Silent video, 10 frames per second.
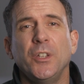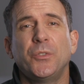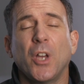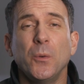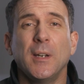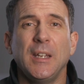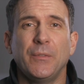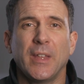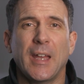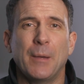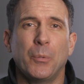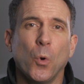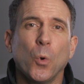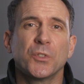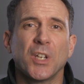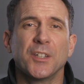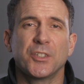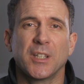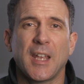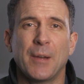that you don't leave the app or
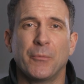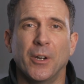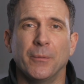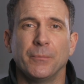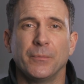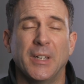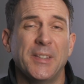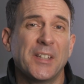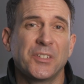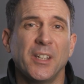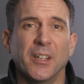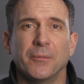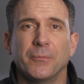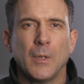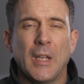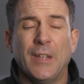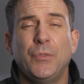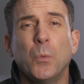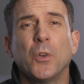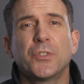touch the camera. And that's it. If
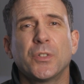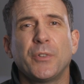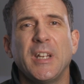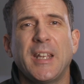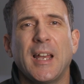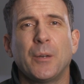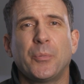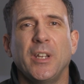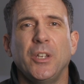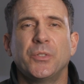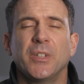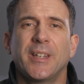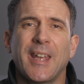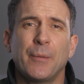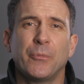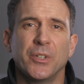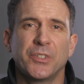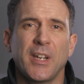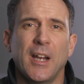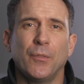you want to recalibrate using the camera
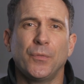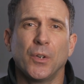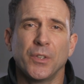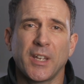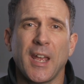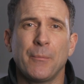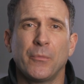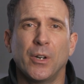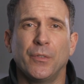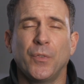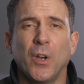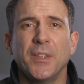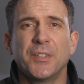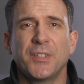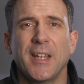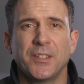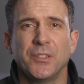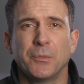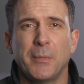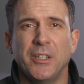itself, on the camera find the
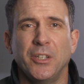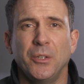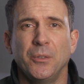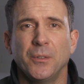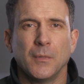settings menu